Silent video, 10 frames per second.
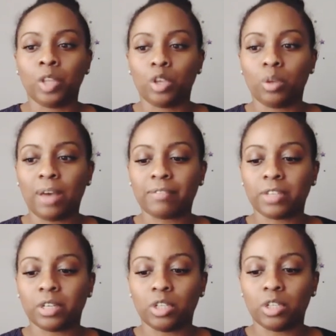You have
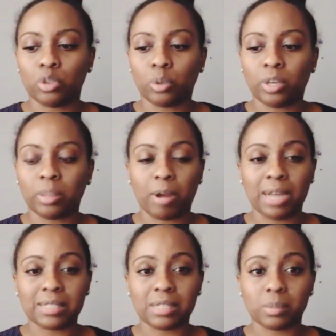to enjoy the
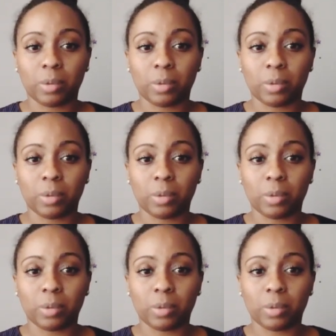process